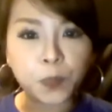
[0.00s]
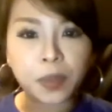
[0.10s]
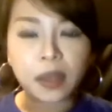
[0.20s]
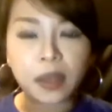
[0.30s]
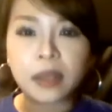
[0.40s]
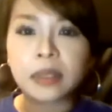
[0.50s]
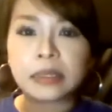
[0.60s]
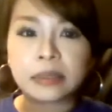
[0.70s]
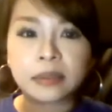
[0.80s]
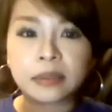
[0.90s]
giant
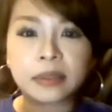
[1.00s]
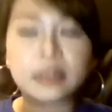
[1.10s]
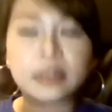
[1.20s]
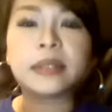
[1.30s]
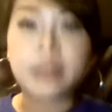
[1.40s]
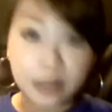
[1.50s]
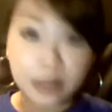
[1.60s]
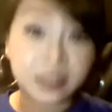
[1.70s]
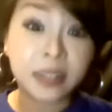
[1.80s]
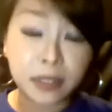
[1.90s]
snakehead? Yes,
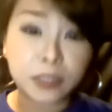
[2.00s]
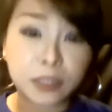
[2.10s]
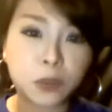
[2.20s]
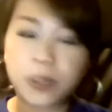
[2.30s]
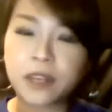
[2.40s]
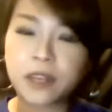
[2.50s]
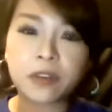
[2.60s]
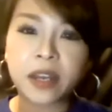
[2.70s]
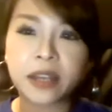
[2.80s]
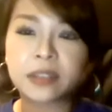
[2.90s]
it is. We never oh.
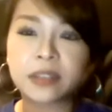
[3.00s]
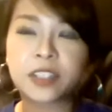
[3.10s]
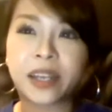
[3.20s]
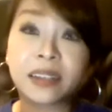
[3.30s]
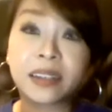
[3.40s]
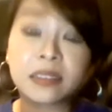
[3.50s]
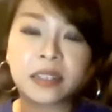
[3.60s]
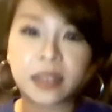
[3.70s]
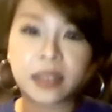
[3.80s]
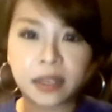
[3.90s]
had giant
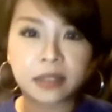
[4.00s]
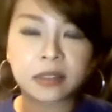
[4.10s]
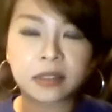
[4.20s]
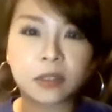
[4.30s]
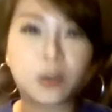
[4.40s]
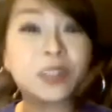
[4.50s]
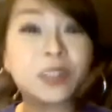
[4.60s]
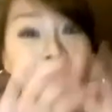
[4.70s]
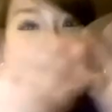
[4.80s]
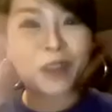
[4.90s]
snakeheads, the ones
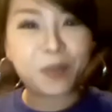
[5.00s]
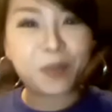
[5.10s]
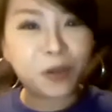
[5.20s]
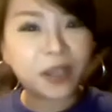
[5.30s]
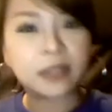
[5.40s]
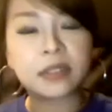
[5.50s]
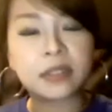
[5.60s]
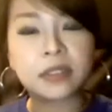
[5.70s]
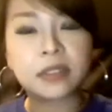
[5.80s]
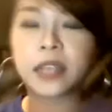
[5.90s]
with the mm-hmm. rainbow
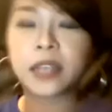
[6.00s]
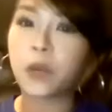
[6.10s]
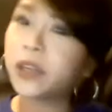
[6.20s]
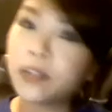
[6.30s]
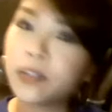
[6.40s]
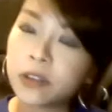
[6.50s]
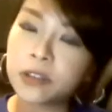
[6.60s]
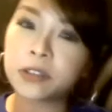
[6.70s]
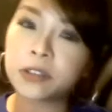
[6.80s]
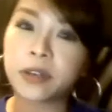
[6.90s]
colors. Yeah, yeah, yeah, yeah,
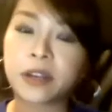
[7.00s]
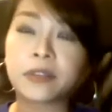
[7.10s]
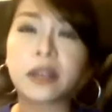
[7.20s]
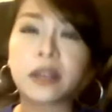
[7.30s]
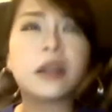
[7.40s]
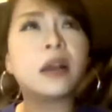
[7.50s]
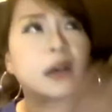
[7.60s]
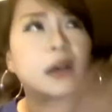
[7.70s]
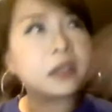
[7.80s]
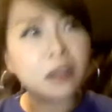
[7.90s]
yeah, yeah.
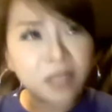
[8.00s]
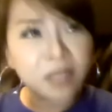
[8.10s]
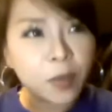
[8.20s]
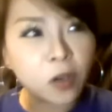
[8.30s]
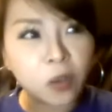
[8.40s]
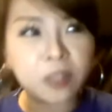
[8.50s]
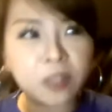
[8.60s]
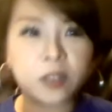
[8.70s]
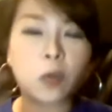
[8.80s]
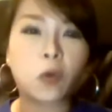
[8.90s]
Uh, a long time ago in
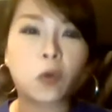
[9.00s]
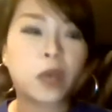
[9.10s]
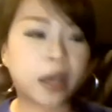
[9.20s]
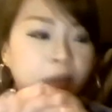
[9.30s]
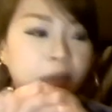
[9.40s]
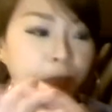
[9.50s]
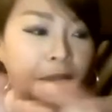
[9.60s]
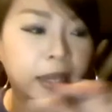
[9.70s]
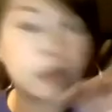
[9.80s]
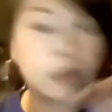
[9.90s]
Singapore, we had the
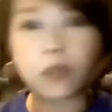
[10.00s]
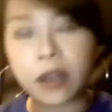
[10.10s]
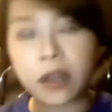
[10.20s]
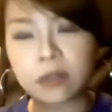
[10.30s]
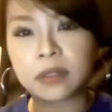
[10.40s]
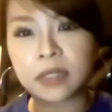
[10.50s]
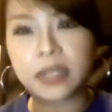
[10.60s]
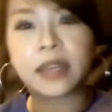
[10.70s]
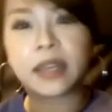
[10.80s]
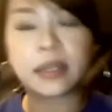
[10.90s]
plain brown
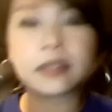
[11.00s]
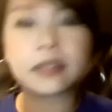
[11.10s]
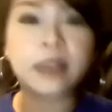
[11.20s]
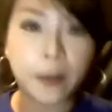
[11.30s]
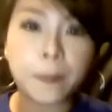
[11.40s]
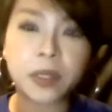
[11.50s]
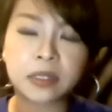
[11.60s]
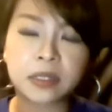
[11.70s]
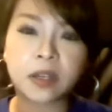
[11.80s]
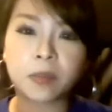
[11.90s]
snakeheads, yeah, but
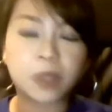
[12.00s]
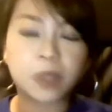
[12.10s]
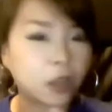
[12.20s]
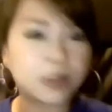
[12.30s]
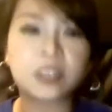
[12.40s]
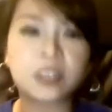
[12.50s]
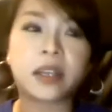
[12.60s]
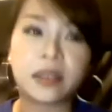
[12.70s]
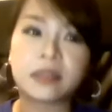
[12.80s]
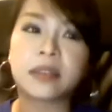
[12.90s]
um, not the
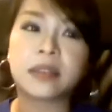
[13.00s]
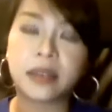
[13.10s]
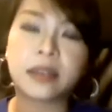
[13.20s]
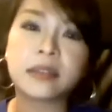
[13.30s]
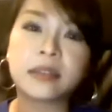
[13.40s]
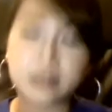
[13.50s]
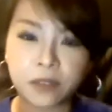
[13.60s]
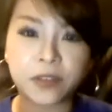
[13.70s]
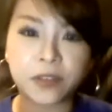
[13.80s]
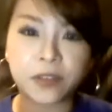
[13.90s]
giant snakehead. It's a
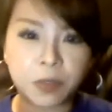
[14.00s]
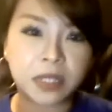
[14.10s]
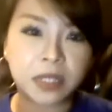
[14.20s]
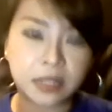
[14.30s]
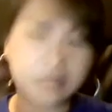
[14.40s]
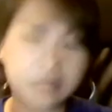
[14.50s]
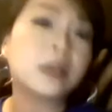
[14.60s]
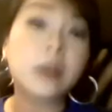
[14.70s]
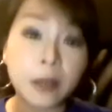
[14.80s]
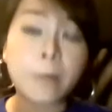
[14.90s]
different species. Mm,
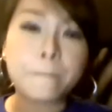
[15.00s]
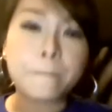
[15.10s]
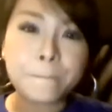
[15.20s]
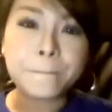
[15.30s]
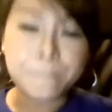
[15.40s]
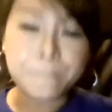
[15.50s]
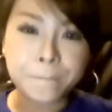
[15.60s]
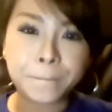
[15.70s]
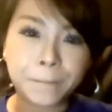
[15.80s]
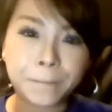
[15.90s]
different species.
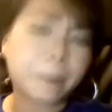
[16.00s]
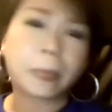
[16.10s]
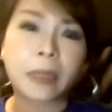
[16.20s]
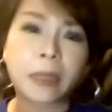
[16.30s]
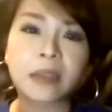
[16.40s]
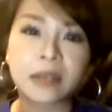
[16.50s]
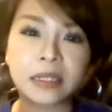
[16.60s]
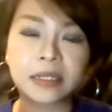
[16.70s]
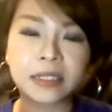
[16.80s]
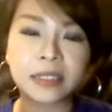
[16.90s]
Mm.
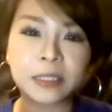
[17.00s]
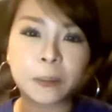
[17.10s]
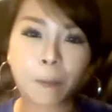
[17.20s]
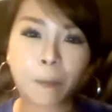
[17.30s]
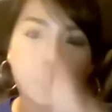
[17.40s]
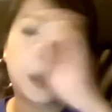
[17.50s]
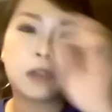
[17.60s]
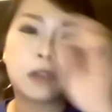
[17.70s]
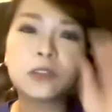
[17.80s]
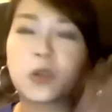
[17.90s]
Mm. And
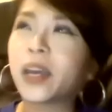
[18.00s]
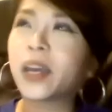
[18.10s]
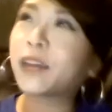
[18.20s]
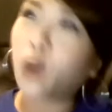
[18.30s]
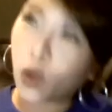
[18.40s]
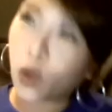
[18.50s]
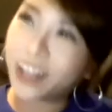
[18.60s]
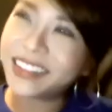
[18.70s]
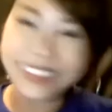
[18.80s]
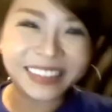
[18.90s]
also we have koi,
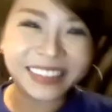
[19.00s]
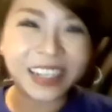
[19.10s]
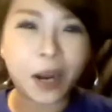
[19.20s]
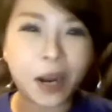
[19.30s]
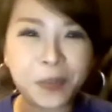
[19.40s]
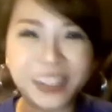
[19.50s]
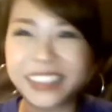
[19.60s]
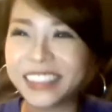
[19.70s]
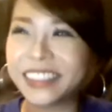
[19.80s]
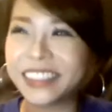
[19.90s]
carp.
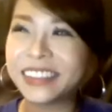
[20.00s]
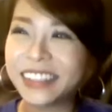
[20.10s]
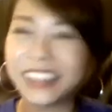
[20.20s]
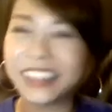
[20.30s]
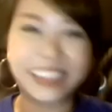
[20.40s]
Oh, carp. the